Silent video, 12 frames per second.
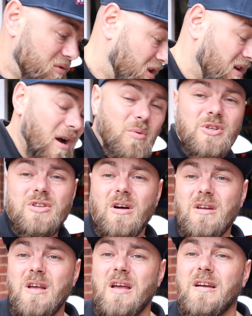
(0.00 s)
seen how it's
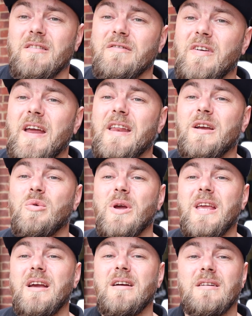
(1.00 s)
done. Very
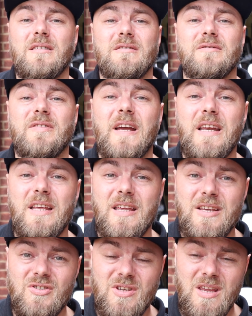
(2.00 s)
quick, very
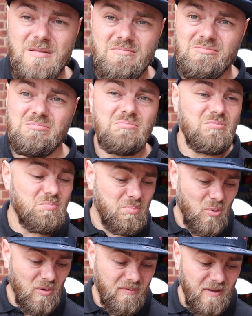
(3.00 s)
easy.
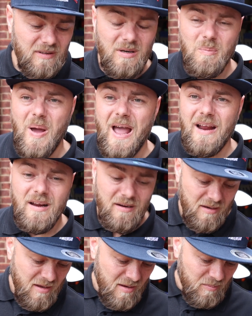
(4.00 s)
Put the filter back,
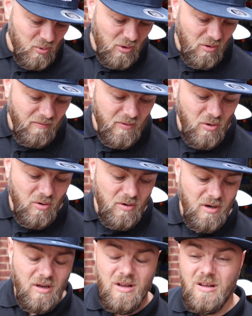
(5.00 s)
put the cover on.
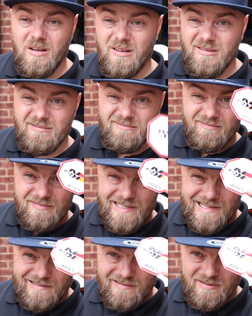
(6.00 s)

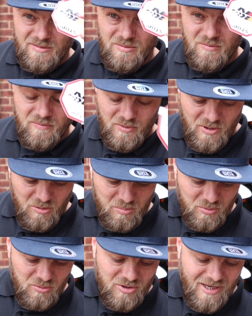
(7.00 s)
Don't forget to
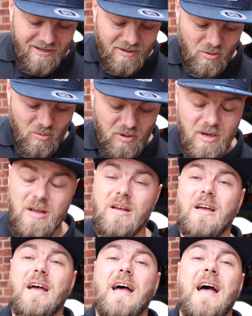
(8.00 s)
put your sticker on,
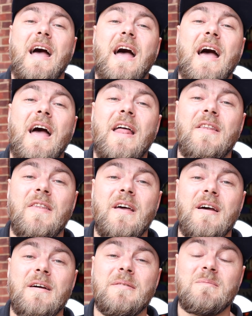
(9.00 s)
and
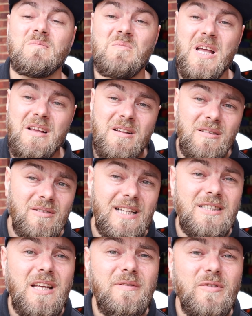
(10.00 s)

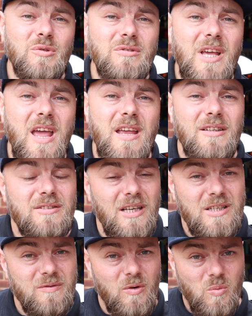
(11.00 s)
that's it for today.
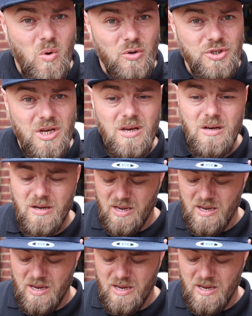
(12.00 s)
Thanks for watching,